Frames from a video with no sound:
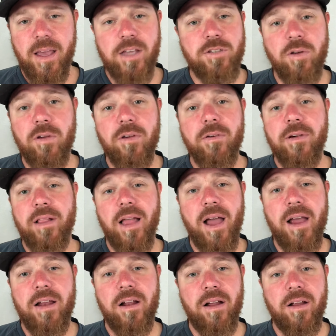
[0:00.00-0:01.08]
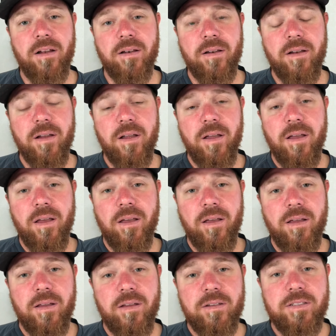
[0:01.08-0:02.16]
It's only relying on
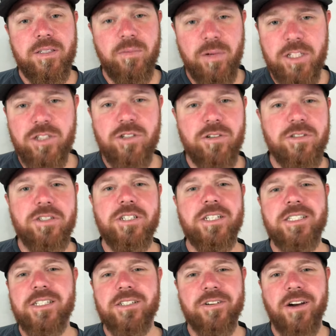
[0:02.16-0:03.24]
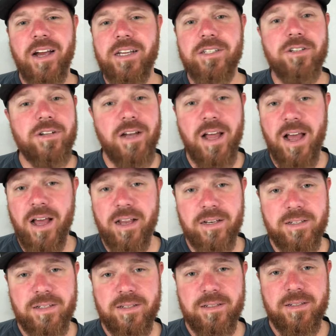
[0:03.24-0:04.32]
did we choose Jesus Christ or
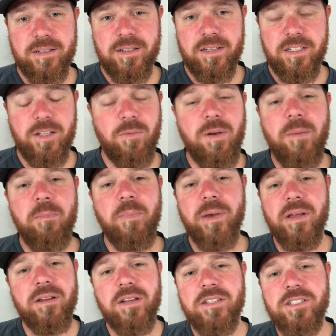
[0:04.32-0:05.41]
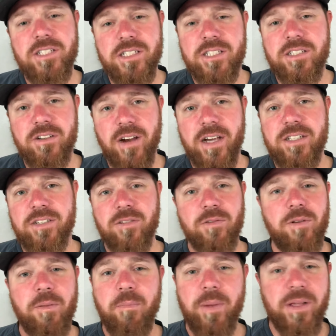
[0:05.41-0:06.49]
not? Did we build on Jesus Christ or
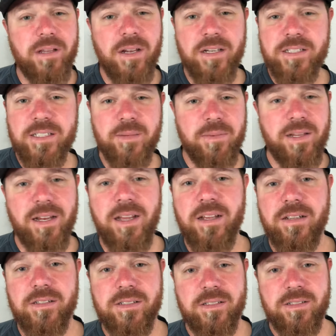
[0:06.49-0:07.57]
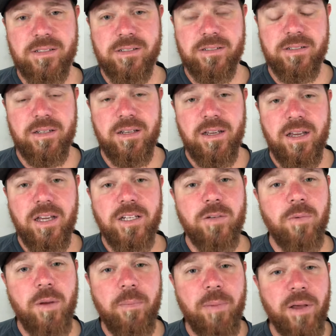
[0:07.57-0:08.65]
we build on something else? Do
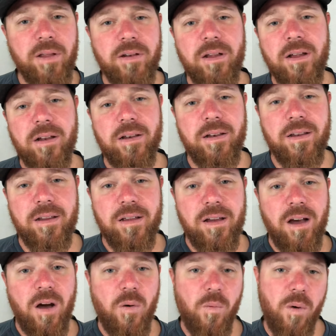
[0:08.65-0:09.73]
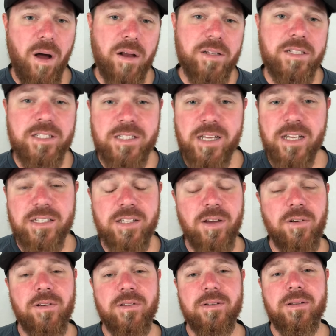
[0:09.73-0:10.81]
we build on a want just not to
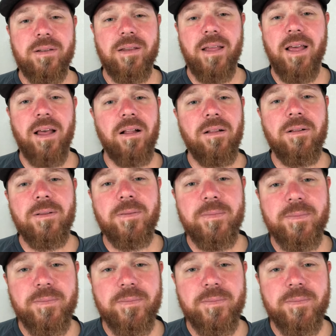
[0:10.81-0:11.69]
go to hell?